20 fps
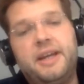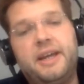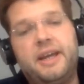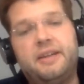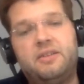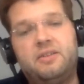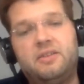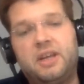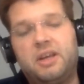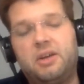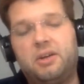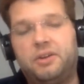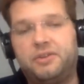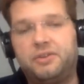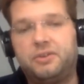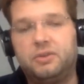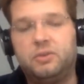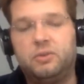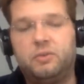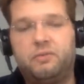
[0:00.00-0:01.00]
and they
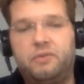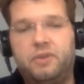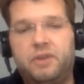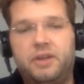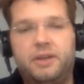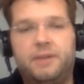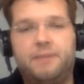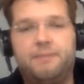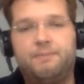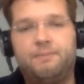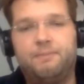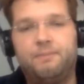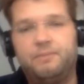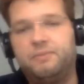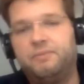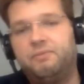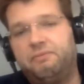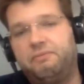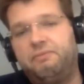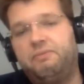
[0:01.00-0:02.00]
also
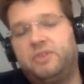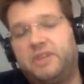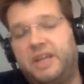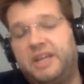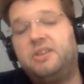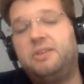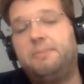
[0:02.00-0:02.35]
they